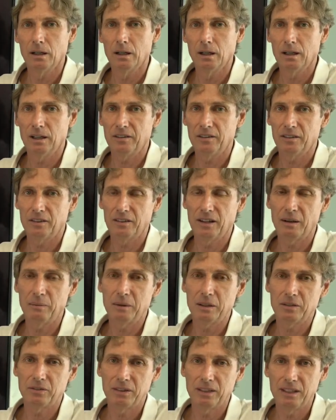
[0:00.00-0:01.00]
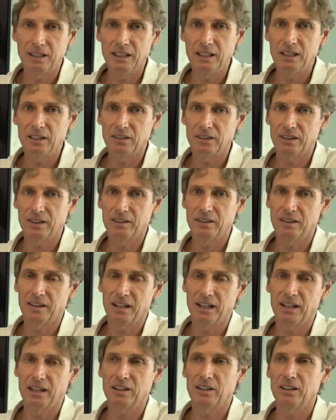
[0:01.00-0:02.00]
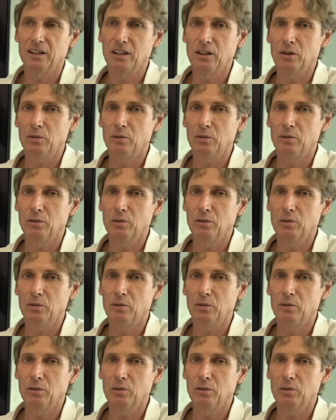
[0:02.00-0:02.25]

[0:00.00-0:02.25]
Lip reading: ceramic veneer in there,